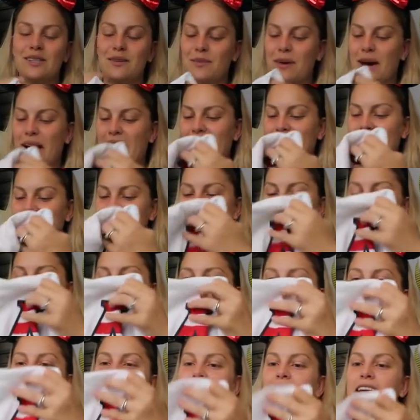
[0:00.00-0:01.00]
the back.
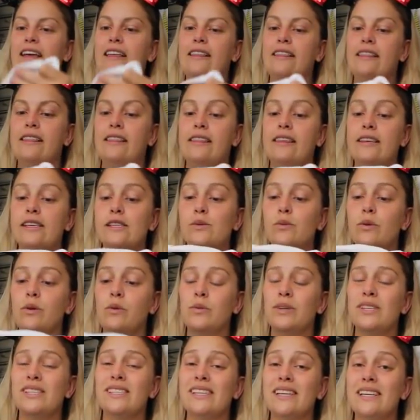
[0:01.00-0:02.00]
And this one
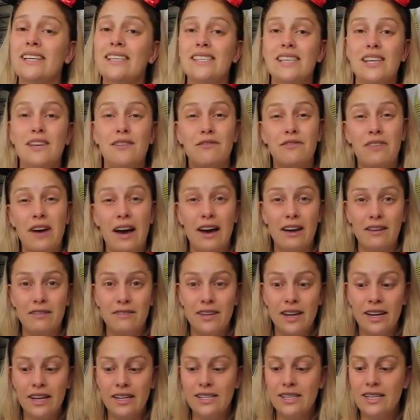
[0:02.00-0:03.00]
was sixty-five
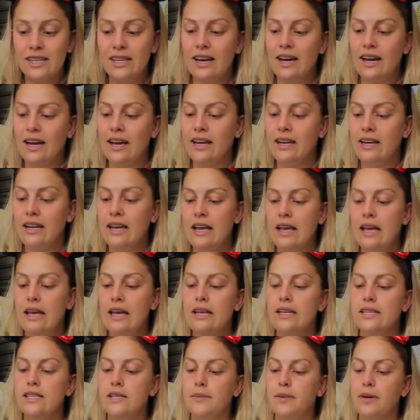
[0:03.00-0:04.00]
ninety-nine.
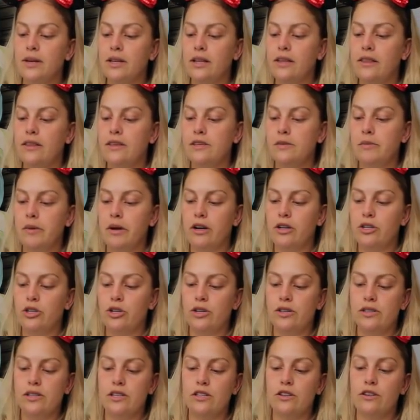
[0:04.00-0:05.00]
Typically the Spirit
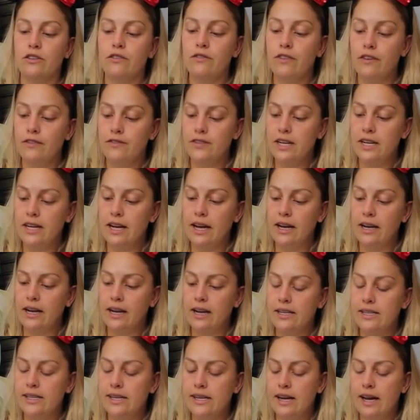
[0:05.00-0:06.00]
jerseys are fifty-nine
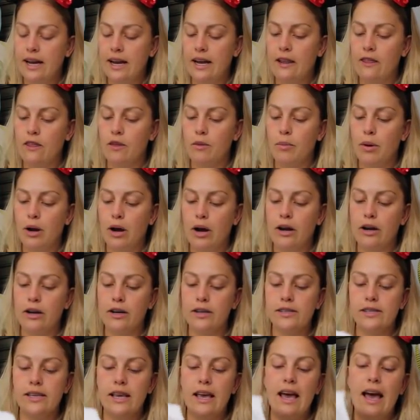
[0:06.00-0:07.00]
ninety-nine at the
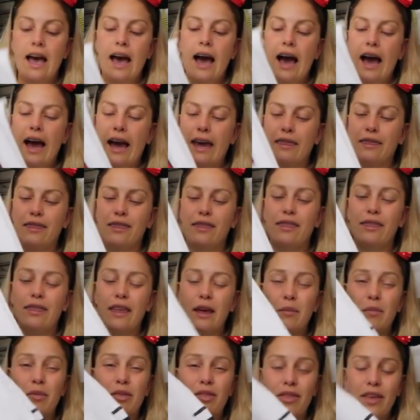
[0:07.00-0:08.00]
parks. I
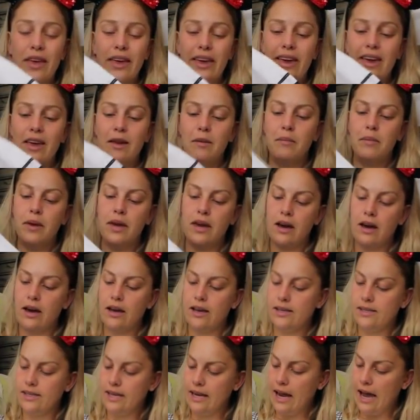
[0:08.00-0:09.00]
am thinking
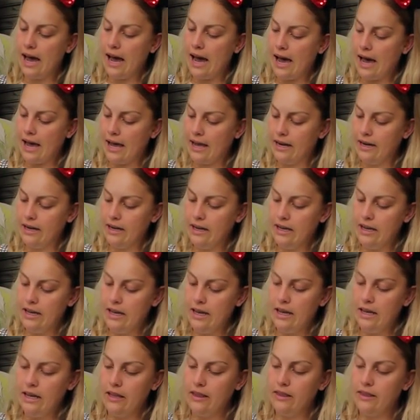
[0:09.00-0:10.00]
because it had
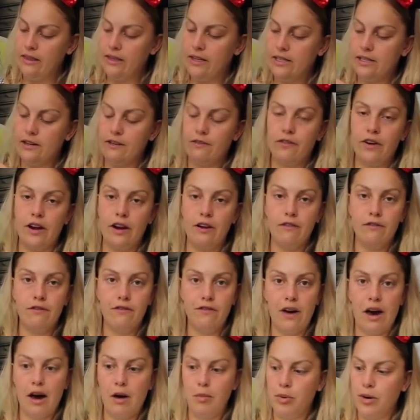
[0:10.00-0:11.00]
the different
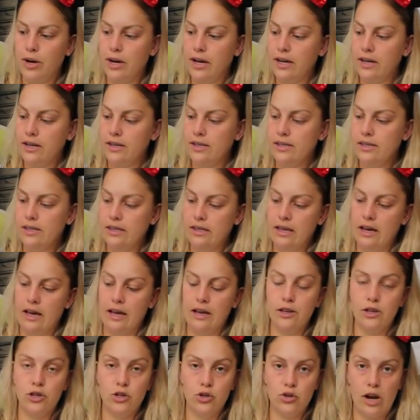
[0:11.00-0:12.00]
fabrics,
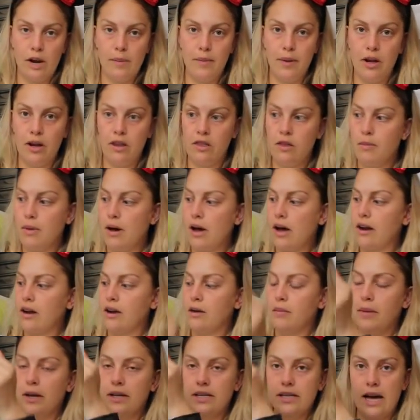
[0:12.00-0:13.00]
the striping on the
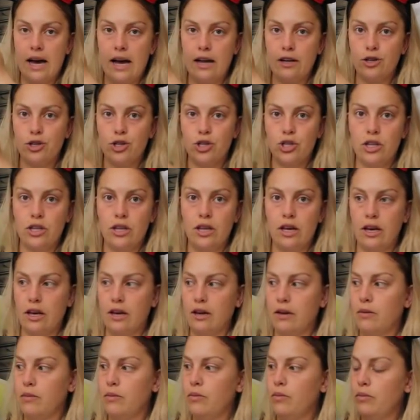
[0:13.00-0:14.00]
bottom attached to
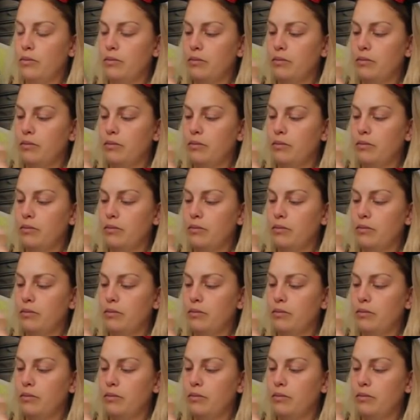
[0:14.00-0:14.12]
the